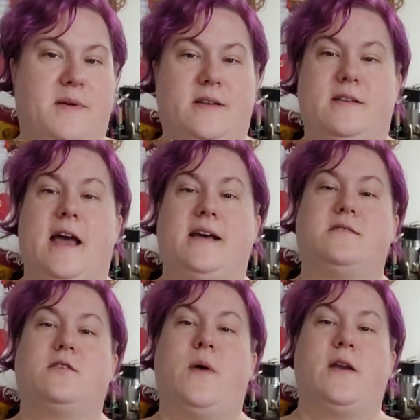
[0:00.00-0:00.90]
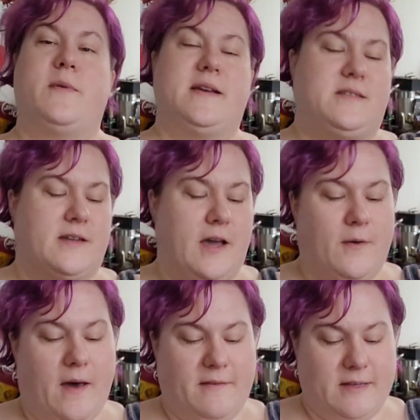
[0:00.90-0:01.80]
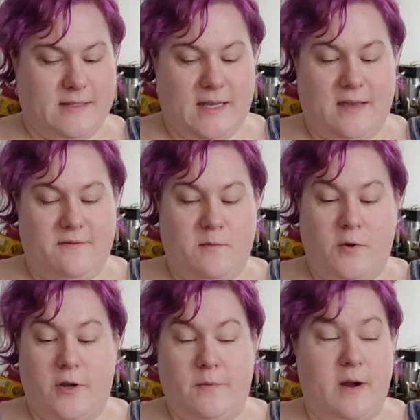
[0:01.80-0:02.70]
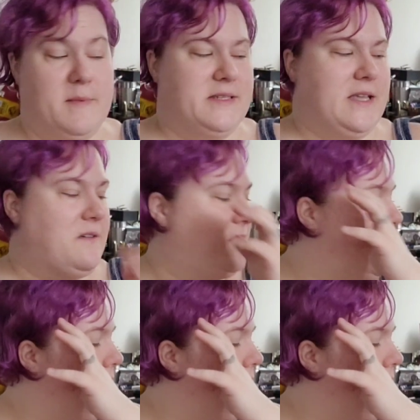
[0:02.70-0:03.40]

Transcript: It has quite a ways to go, obviously, if I'm going to wear it myself.